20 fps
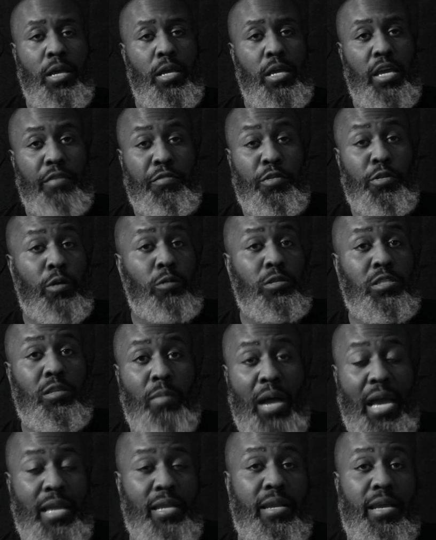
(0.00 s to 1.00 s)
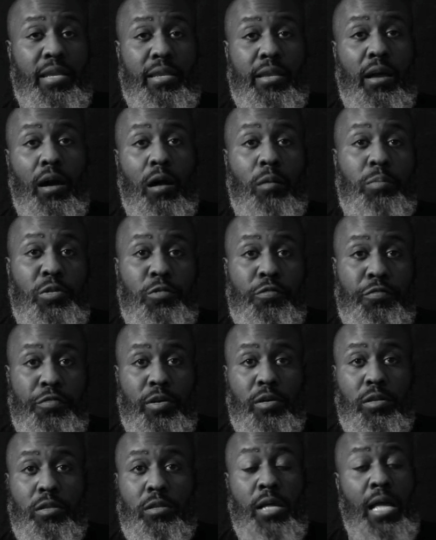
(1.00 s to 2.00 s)
If you know somebody that can help you
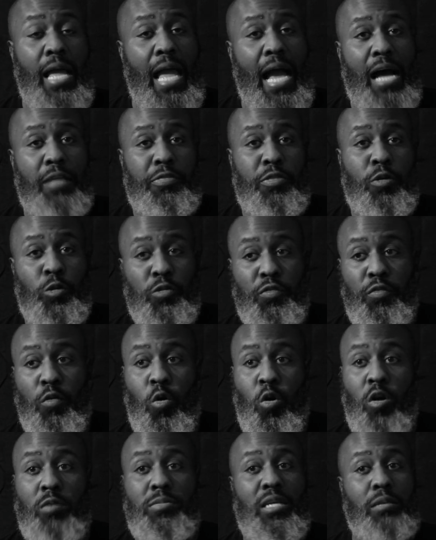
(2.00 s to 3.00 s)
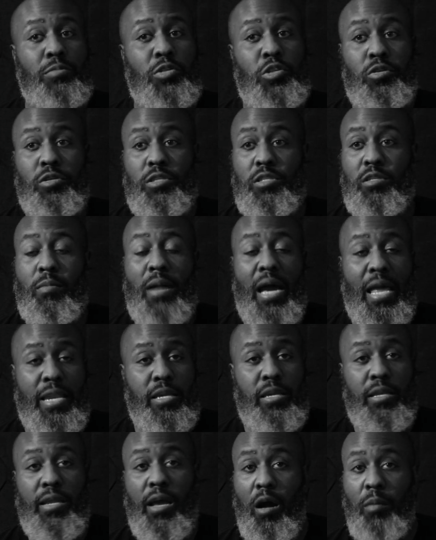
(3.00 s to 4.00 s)
fill out those forms, I'm sure somebody
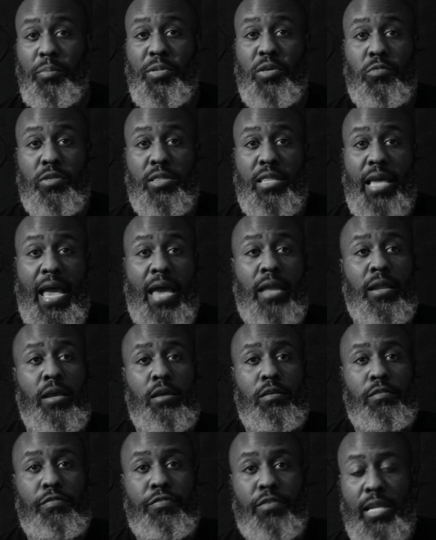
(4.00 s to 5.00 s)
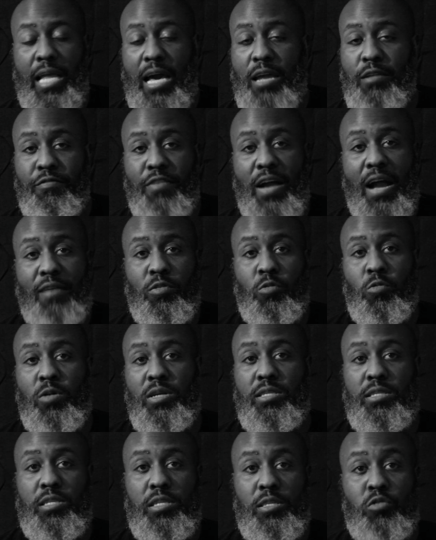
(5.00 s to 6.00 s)
can help you with that. Fill out a
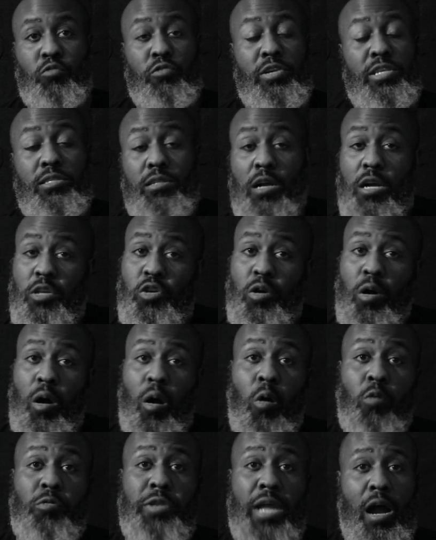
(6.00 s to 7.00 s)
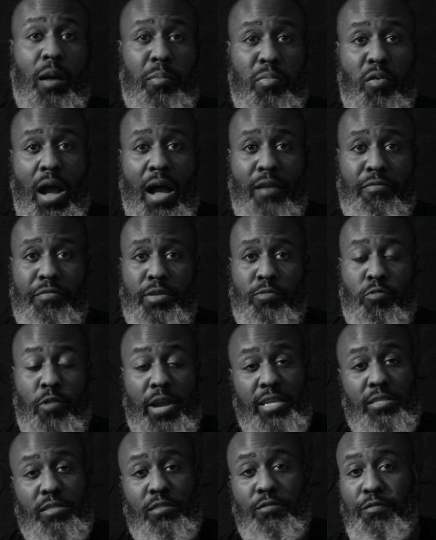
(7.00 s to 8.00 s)
501c3, start your own nonprofit,
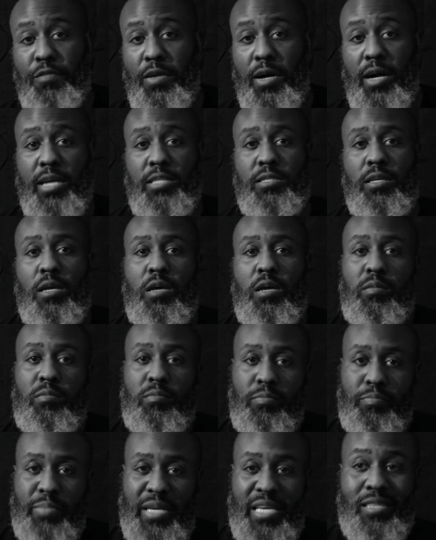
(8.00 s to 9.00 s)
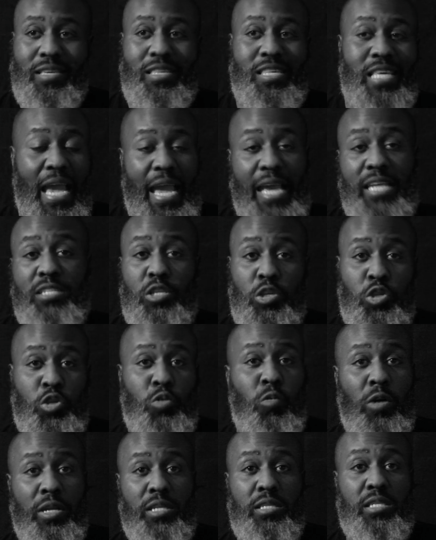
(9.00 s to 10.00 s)
raise the funds. Be the change that
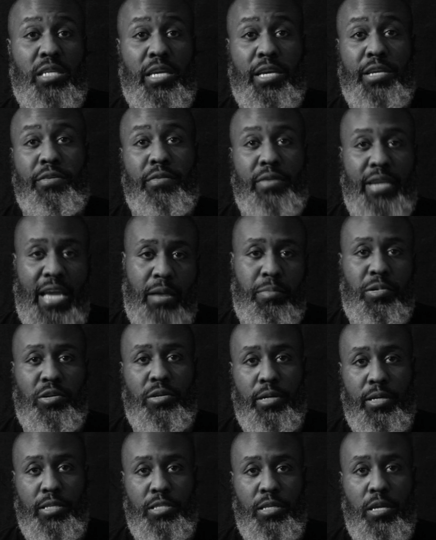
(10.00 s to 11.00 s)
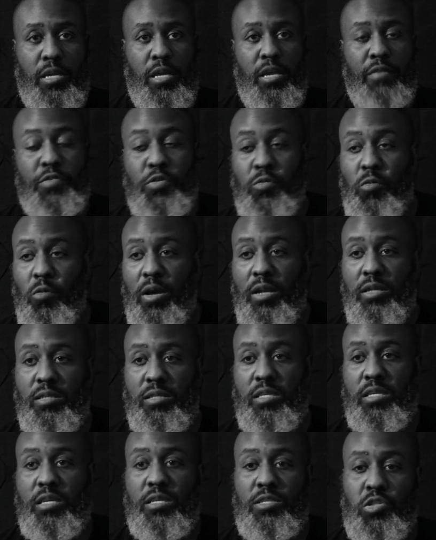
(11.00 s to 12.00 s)
you want to see in your neighborhood. If you want to
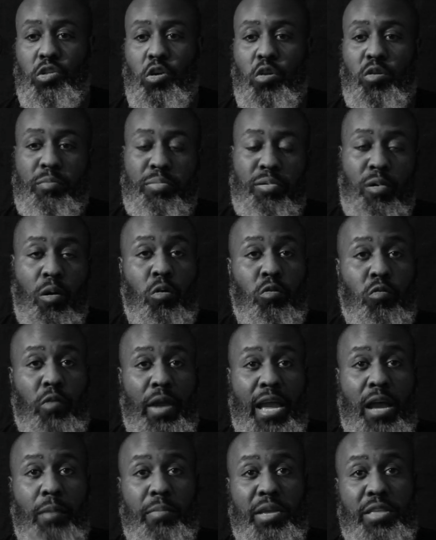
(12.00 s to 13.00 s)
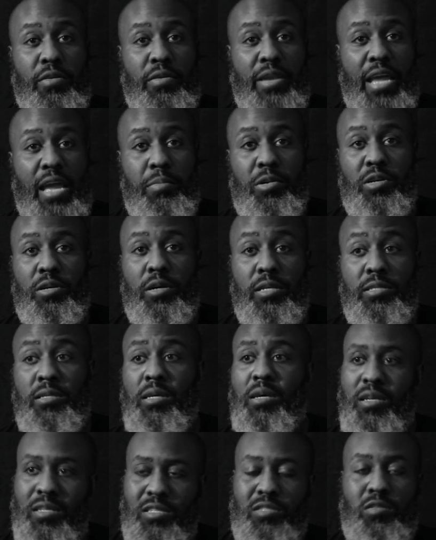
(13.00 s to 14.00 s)
see a certain program in your neighborhood,
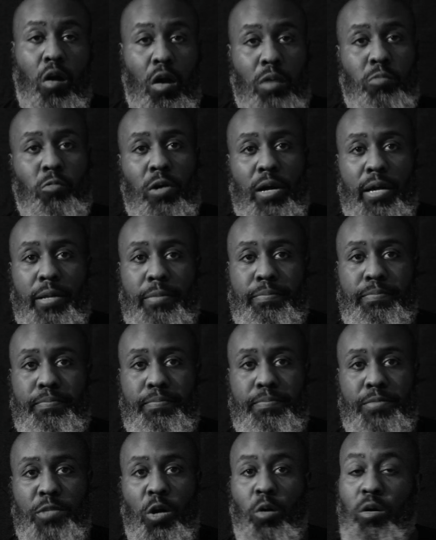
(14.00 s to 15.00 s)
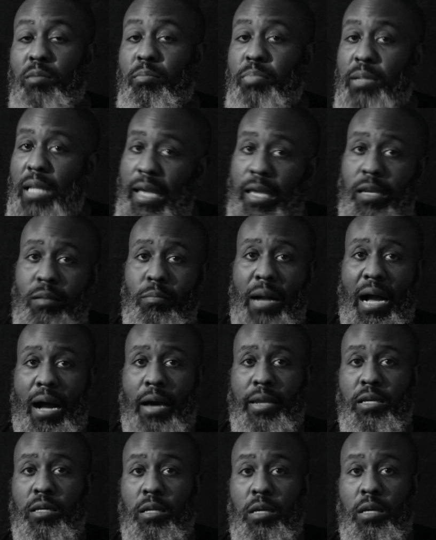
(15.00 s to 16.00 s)
start one. Don't complain
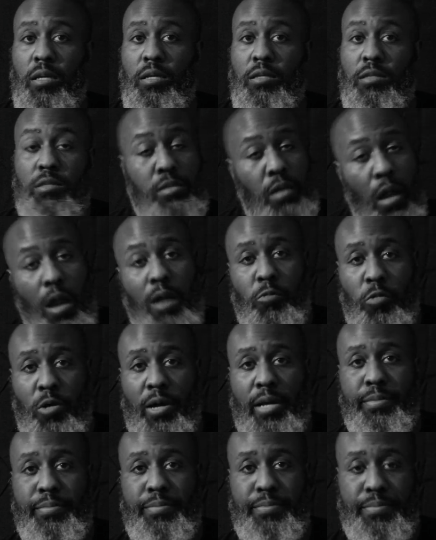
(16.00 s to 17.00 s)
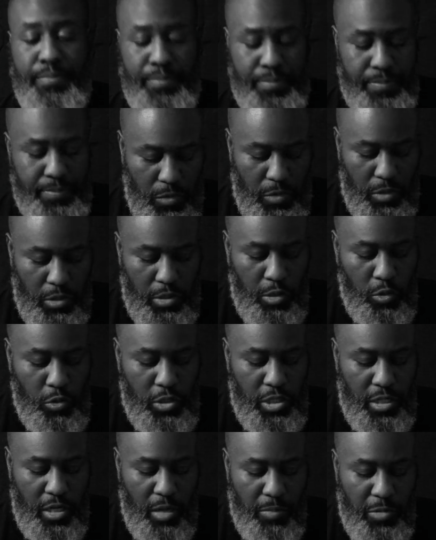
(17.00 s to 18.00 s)
about it, start one.
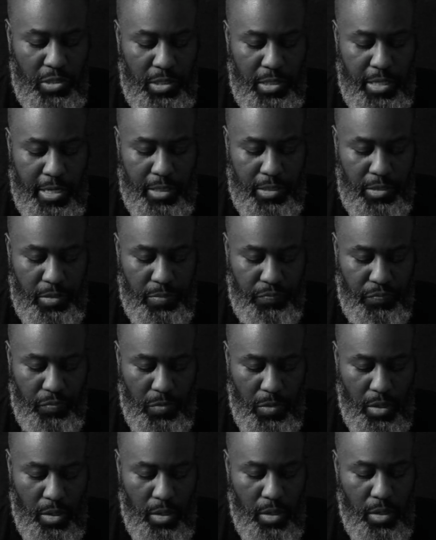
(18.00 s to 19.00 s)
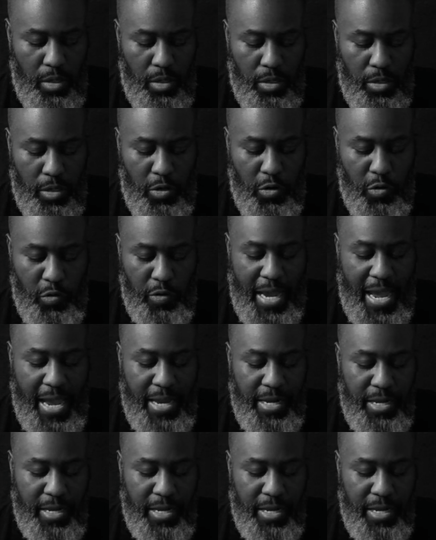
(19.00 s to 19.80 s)
Solution number 6. Create